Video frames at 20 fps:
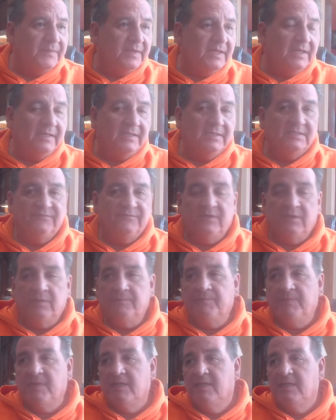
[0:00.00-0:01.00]
in this
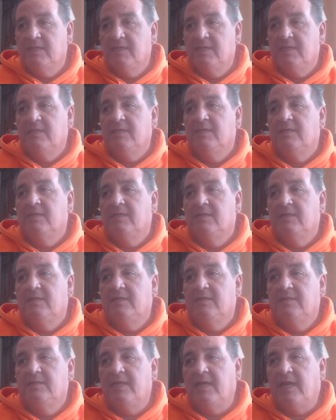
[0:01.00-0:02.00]
film
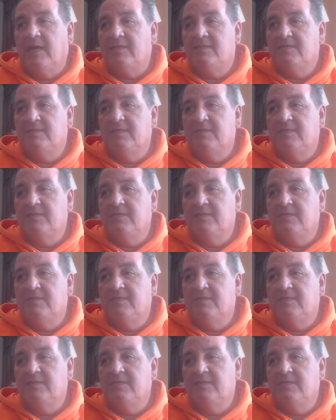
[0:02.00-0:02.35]
that